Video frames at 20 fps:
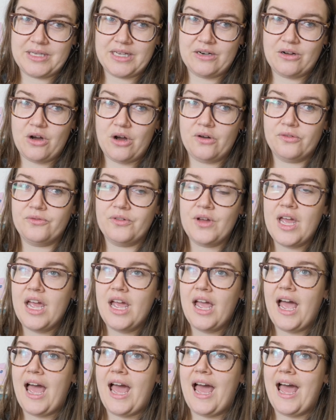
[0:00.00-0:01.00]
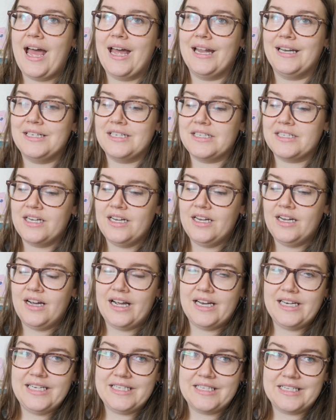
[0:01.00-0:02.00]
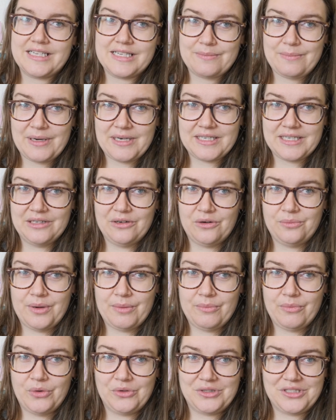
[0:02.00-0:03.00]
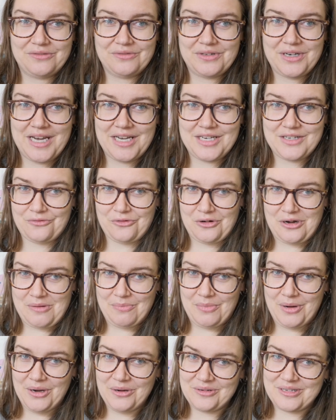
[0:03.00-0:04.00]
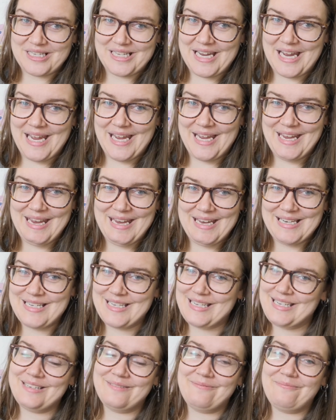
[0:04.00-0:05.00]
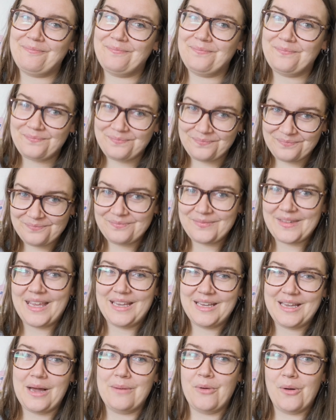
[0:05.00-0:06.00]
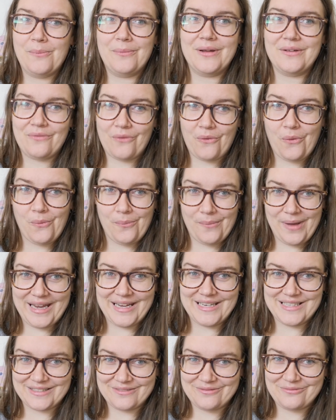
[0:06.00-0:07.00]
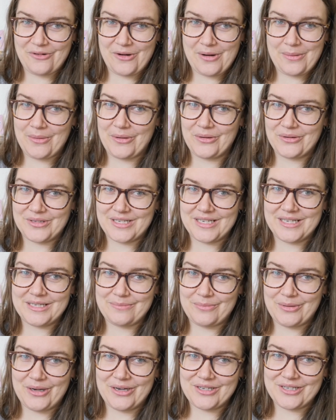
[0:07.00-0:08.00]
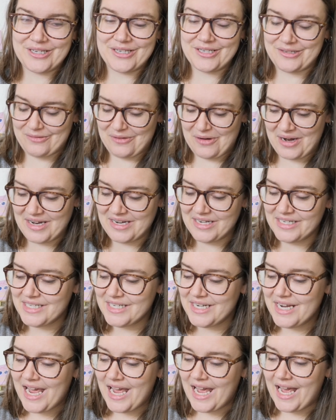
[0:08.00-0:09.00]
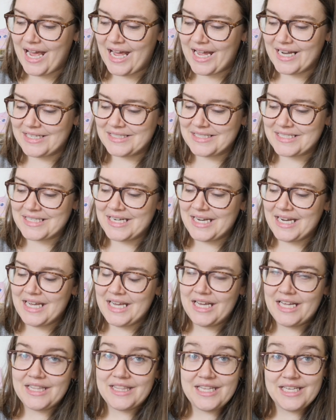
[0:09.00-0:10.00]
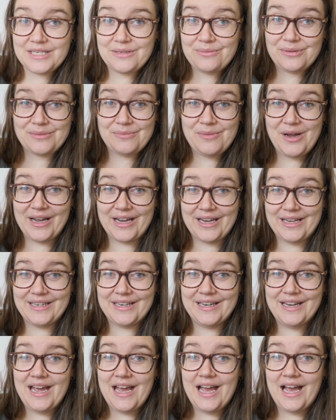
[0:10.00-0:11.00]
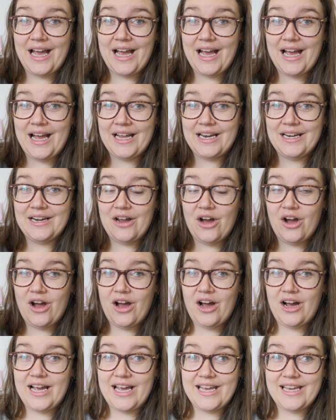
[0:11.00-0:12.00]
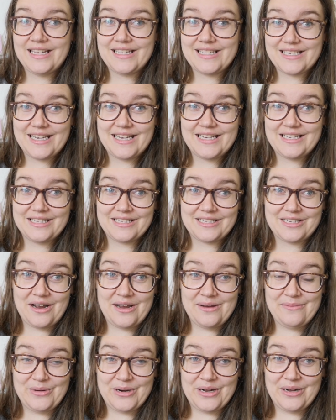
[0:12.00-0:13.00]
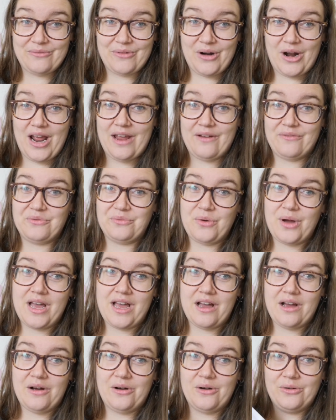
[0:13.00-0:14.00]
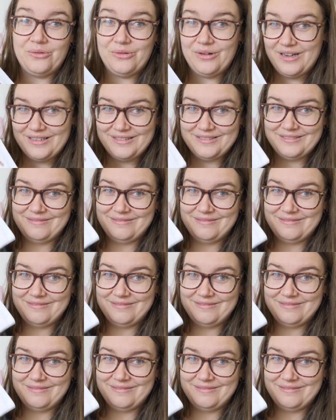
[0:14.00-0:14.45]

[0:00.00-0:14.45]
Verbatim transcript: percent off, and I needed to spend a little bit more to reach free postage. Come on, we've all made a free postage purchase, right? And this was mine, and I said at the time when it arrived, well,